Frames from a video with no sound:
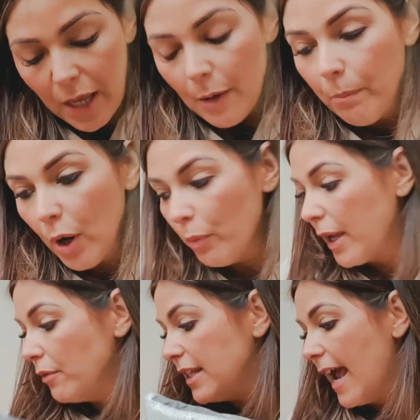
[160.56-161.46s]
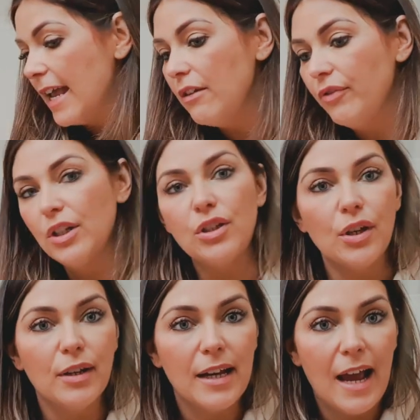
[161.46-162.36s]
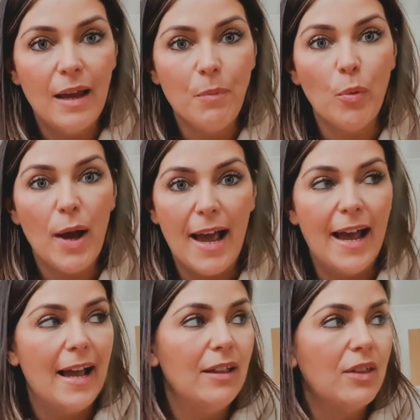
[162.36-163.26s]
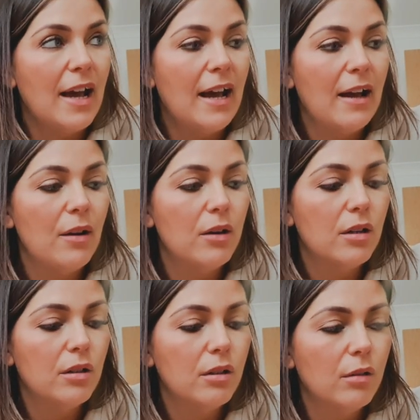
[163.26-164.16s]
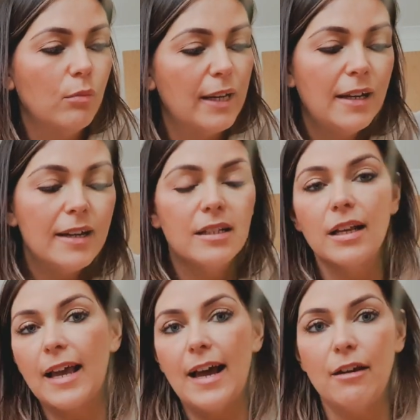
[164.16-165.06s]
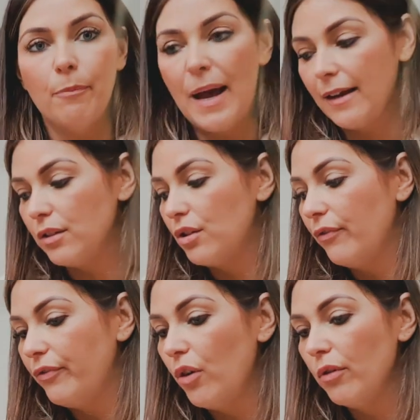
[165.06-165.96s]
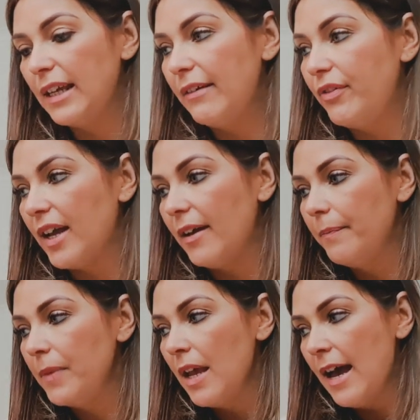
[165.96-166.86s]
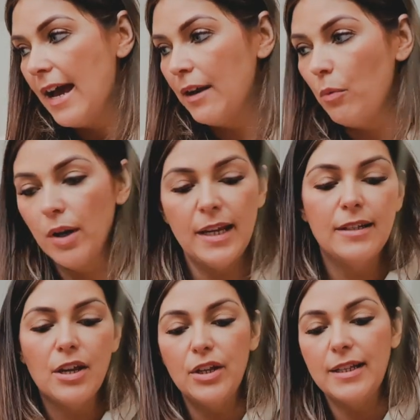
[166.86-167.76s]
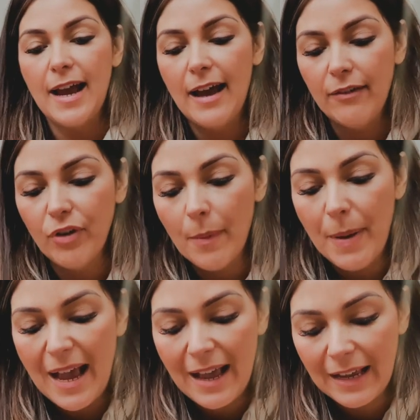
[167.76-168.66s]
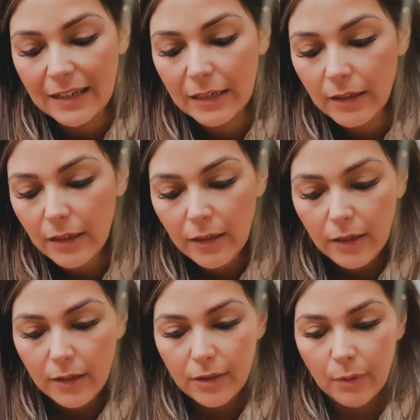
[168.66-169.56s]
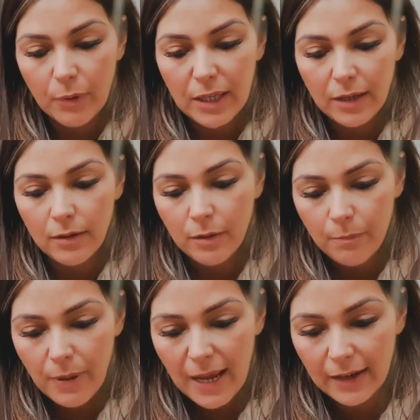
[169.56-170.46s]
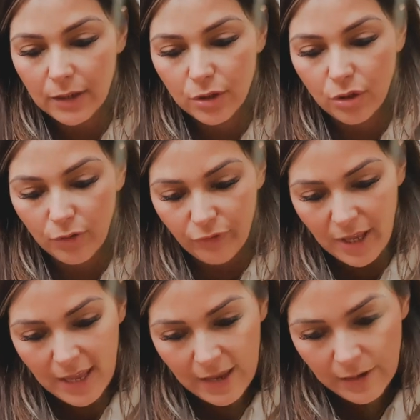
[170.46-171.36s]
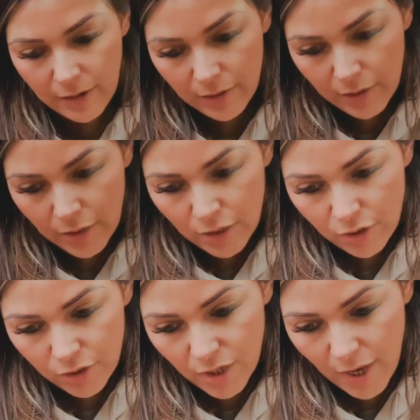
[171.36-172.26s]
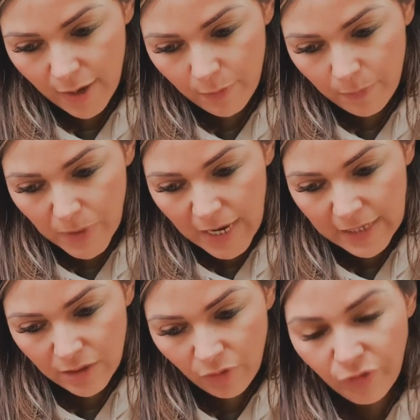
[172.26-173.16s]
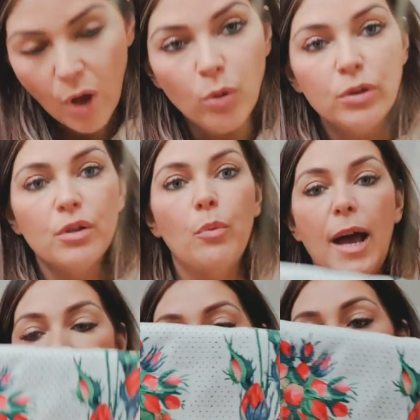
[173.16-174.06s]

But we're going to Haven soon and I'm aware that we need to kind of pack stuff for Olivia. And I wanted her to have a bag that we can pack stuff in. So it's a fold away.